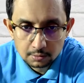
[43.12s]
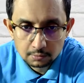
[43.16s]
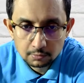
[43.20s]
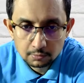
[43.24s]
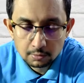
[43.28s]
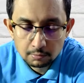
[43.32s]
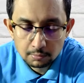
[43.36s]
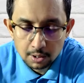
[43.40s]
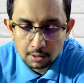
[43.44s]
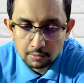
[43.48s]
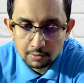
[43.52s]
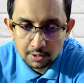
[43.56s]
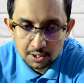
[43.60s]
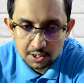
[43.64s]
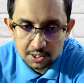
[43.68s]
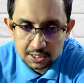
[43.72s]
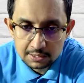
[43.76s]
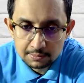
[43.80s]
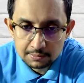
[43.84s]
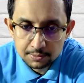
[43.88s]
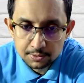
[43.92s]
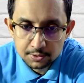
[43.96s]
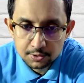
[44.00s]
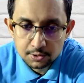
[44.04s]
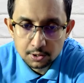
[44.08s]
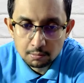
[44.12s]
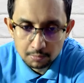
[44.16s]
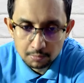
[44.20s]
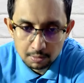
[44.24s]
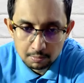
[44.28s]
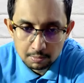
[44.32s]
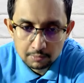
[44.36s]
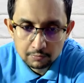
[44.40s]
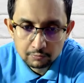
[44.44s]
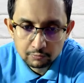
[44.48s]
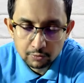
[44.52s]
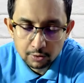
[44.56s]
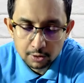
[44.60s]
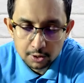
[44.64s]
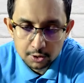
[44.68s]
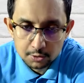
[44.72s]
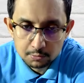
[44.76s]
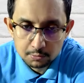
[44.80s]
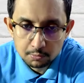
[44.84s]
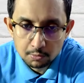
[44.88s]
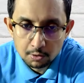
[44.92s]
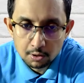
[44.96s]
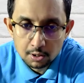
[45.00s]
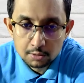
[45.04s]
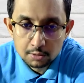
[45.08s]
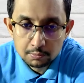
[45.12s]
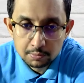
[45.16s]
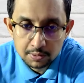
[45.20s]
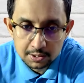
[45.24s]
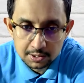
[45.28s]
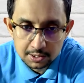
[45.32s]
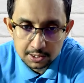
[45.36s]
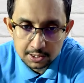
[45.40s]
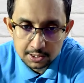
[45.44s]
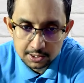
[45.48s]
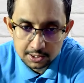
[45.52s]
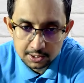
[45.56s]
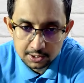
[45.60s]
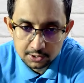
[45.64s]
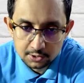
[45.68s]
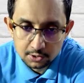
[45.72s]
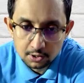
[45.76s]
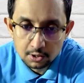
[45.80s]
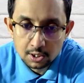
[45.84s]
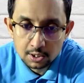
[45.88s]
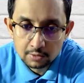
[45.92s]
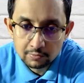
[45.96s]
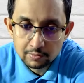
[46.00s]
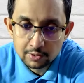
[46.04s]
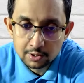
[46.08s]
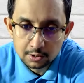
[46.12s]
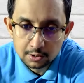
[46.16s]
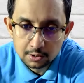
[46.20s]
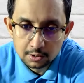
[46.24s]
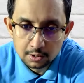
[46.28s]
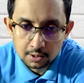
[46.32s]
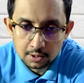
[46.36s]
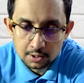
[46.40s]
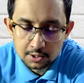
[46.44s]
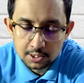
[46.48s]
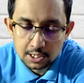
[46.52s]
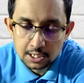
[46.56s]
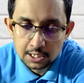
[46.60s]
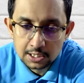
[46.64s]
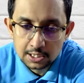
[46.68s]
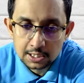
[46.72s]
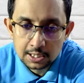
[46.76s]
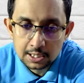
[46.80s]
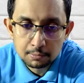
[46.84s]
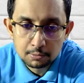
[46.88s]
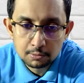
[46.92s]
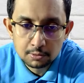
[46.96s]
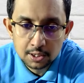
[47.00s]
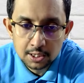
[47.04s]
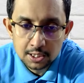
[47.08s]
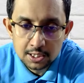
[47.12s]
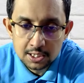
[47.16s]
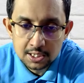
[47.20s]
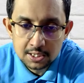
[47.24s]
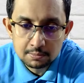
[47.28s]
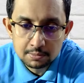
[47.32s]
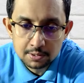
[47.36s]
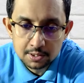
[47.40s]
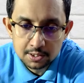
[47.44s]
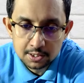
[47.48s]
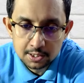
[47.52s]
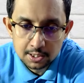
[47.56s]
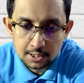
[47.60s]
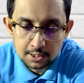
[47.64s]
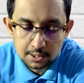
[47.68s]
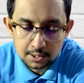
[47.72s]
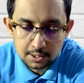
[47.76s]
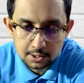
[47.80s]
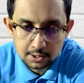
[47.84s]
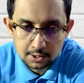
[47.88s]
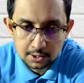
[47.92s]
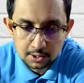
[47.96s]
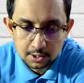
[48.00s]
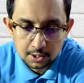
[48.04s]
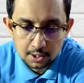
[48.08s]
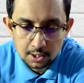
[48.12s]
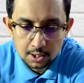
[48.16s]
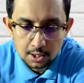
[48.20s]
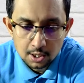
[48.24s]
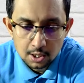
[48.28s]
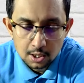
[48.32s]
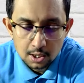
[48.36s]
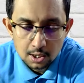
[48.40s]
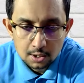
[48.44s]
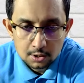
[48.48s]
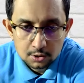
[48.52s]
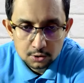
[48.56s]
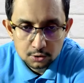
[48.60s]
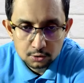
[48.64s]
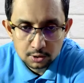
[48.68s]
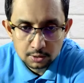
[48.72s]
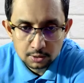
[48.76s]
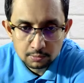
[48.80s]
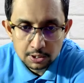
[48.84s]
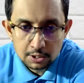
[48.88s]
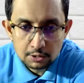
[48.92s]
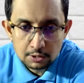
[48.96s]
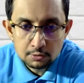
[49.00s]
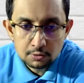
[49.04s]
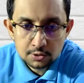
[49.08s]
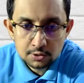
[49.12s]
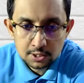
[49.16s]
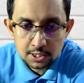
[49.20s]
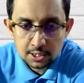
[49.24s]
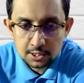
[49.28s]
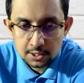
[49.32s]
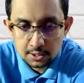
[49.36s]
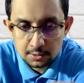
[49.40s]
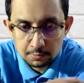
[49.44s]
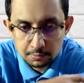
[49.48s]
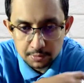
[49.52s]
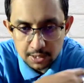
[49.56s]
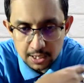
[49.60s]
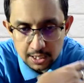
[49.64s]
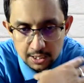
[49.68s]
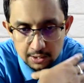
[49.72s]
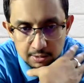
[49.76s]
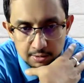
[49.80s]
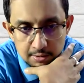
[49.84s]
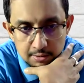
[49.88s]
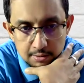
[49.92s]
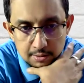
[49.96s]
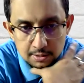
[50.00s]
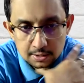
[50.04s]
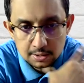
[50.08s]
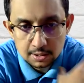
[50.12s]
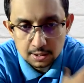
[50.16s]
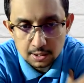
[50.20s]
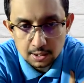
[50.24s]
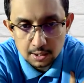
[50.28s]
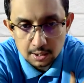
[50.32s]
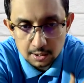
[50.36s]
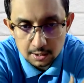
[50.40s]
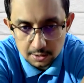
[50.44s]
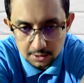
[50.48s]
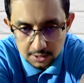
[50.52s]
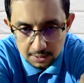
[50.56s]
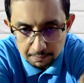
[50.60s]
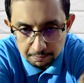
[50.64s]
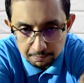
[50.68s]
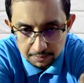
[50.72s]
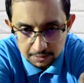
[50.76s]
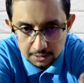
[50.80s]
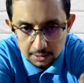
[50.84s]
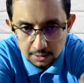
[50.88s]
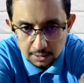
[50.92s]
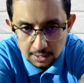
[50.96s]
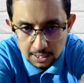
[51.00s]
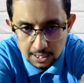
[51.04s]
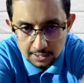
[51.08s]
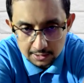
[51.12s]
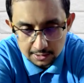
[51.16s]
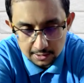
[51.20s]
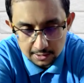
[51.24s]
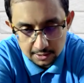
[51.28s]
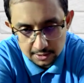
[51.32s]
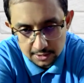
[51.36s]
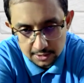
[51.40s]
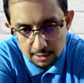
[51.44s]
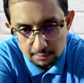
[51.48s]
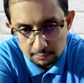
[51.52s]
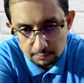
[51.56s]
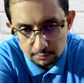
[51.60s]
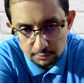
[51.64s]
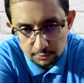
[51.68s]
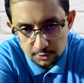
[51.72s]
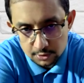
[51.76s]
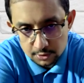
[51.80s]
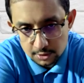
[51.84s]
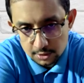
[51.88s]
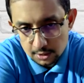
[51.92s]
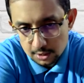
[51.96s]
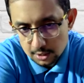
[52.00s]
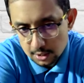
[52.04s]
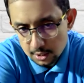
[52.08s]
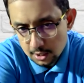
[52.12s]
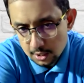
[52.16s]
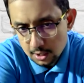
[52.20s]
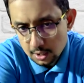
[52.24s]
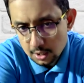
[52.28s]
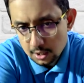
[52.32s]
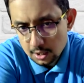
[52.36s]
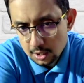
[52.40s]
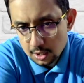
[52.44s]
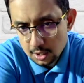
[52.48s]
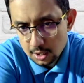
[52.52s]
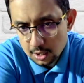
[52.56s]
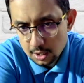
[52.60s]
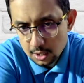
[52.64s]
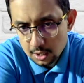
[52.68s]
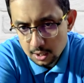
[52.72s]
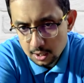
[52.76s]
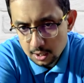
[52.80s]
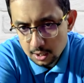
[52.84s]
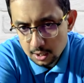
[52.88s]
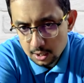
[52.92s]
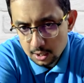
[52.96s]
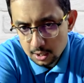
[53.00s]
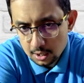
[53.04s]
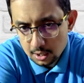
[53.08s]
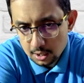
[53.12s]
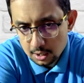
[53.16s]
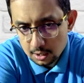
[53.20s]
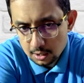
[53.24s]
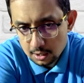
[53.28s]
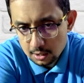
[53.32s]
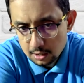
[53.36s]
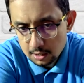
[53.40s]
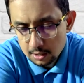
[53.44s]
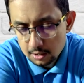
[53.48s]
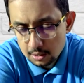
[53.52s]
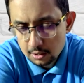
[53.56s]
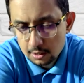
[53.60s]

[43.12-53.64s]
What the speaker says: from ourselves, or maybe for small businesses, or even scaling up to larger businesses. So the use case is pretty simple as it sounds. Uh,